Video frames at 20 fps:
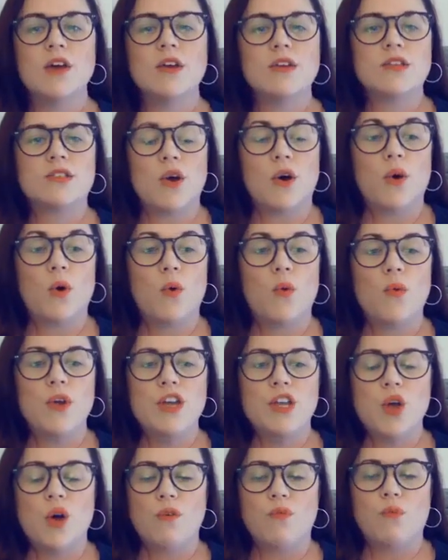So,
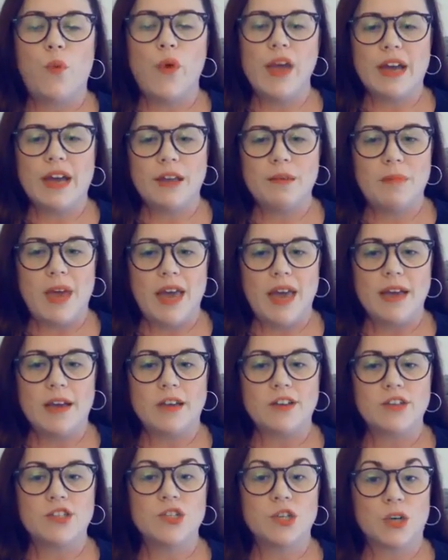you know, if we can
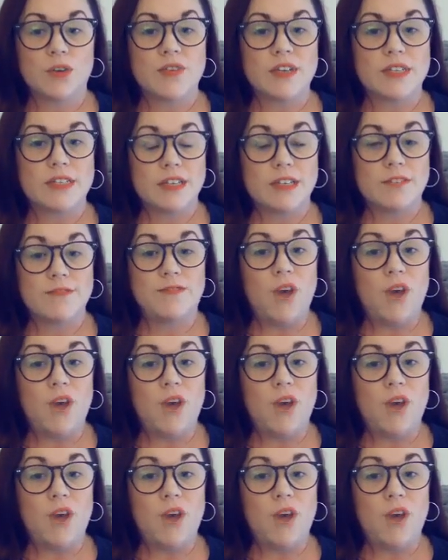make services